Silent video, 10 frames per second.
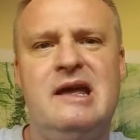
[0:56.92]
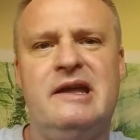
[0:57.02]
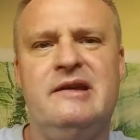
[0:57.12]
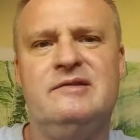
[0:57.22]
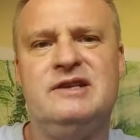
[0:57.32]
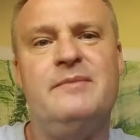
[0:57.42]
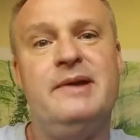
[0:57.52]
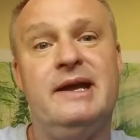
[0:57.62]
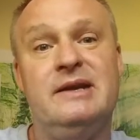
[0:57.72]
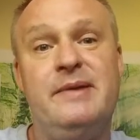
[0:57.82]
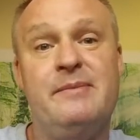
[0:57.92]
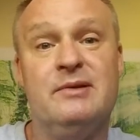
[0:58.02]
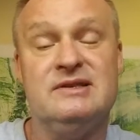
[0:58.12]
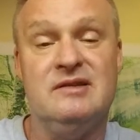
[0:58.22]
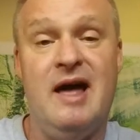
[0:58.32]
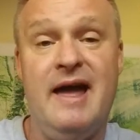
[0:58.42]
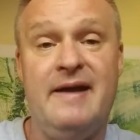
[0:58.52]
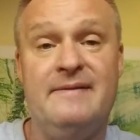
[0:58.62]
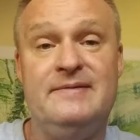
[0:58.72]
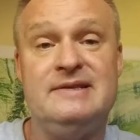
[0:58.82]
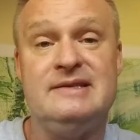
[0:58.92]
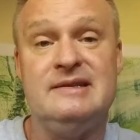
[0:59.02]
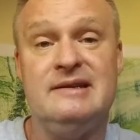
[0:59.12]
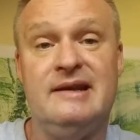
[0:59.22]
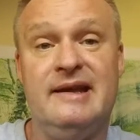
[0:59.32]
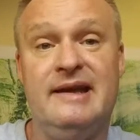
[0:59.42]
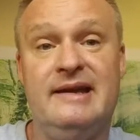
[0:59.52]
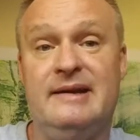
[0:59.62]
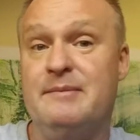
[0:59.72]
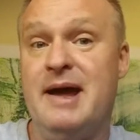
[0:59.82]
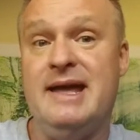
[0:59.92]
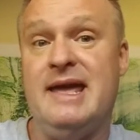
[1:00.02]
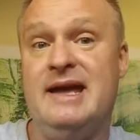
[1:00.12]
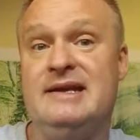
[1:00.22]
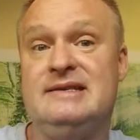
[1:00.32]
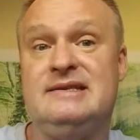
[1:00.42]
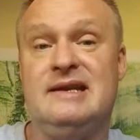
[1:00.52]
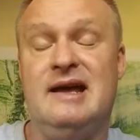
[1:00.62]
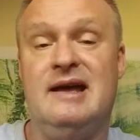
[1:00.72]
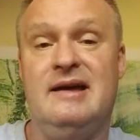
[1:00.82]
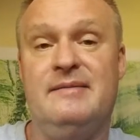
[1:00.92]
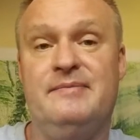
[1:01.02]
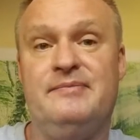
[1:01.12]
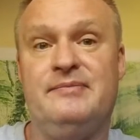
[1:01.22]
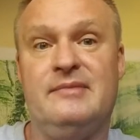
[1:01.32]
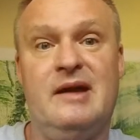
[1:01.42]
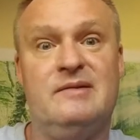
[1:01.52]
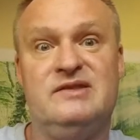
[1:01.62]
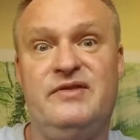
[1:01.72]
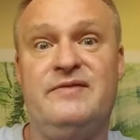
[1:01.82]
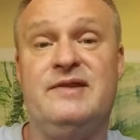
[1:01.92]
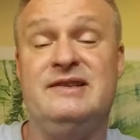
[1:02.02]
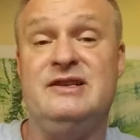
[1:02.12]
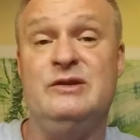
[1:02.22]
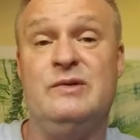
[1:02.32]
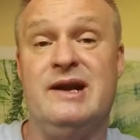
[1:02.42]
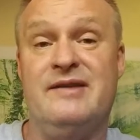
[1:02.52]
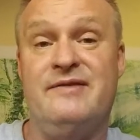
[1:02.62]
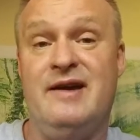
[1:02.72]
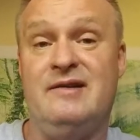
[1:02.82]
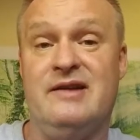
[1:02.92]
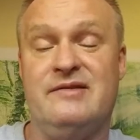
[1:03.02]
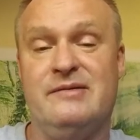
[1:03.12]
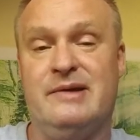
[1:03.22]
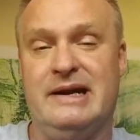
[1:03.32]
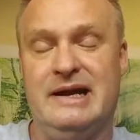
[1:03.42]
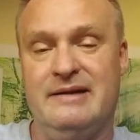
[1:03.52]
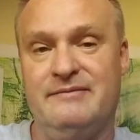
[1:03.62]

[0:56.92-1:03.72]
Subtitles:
you're jumping into people's lives. And in my case, I was 52 when I found everybody. I'm